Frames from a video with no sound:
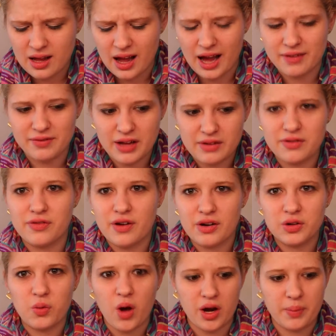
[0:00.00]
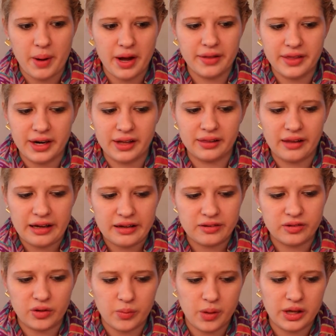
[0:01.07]
I've never found a water bottle that I like
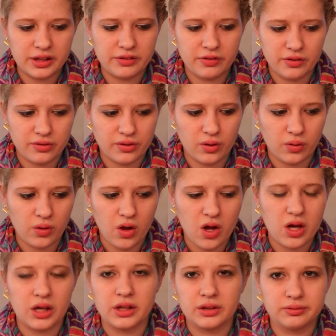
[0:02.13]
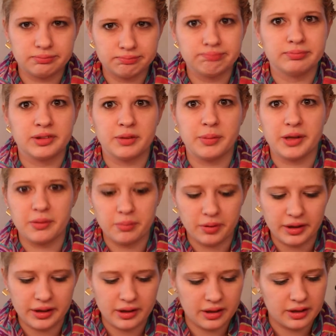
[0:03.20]
so much for so long, to be
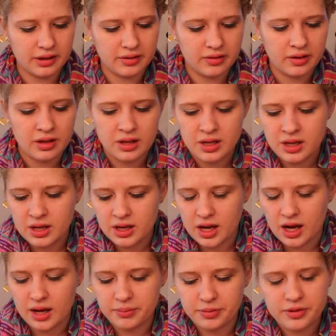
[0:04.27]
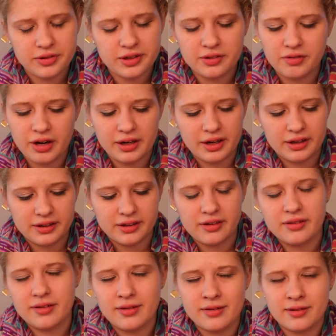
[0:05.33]
completely honest. So let's get right on to
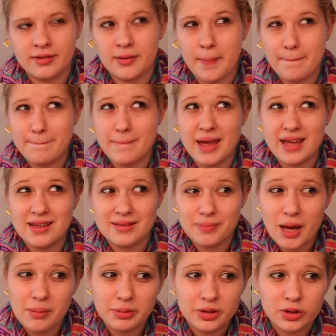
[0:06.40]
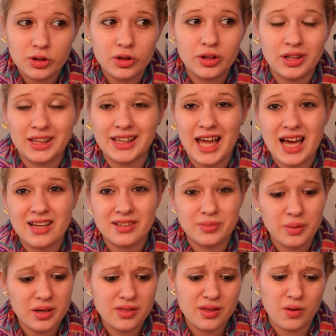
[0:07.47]
this. This is May's Popsugar. Last
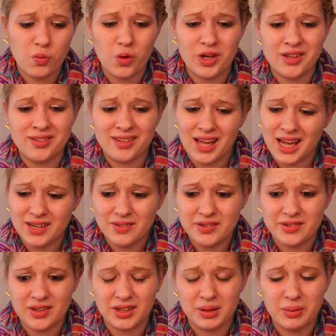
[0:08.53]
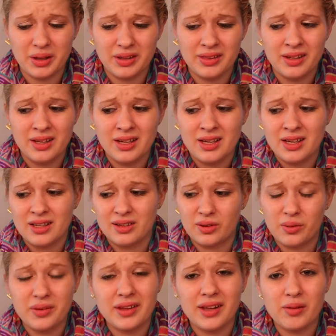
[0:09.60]
month was kind of a sucky one. The
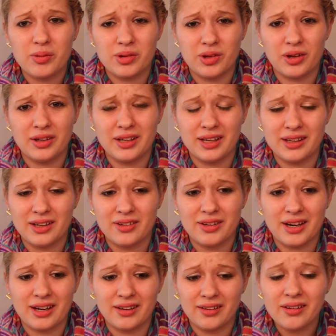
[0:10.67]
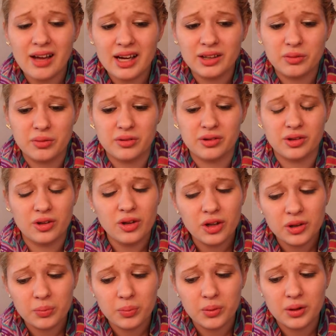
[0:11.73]
only thing that was good in there that I liked was the
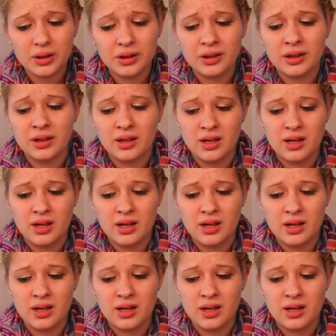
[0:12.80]
cookbook.